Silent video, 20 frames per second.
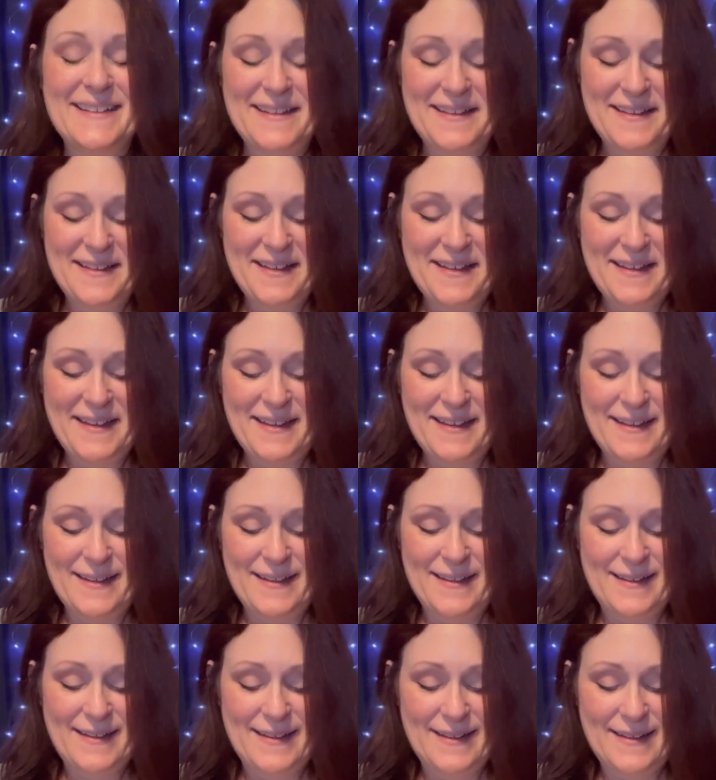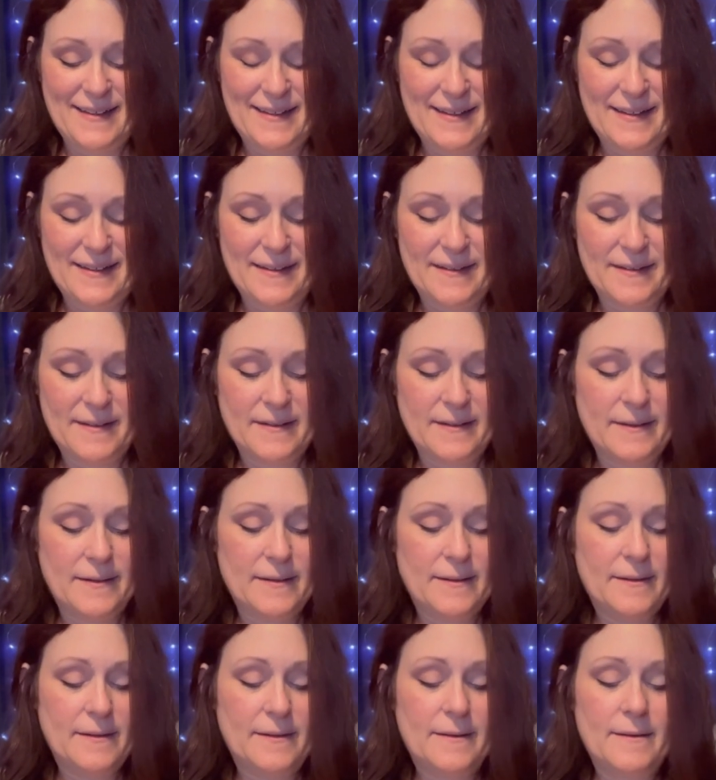
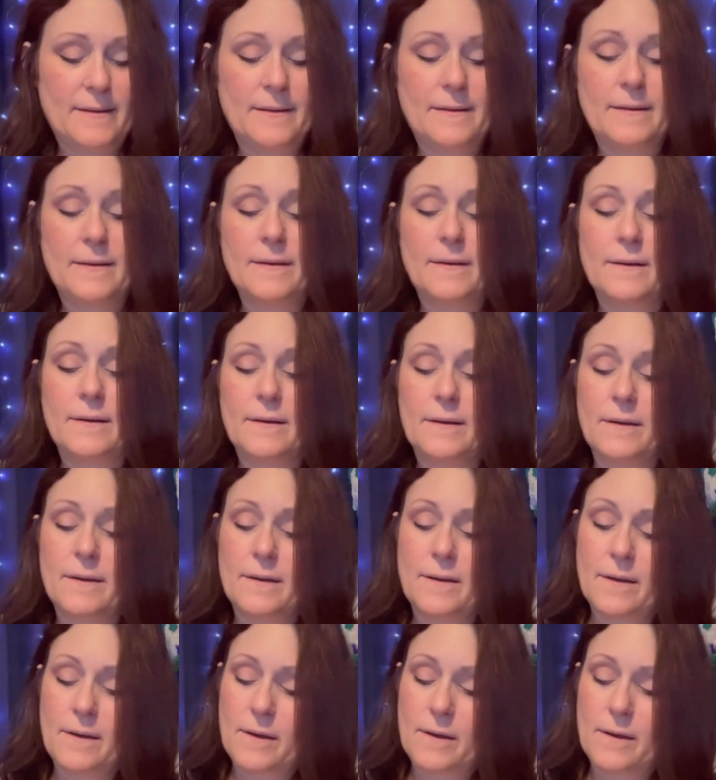[no speech]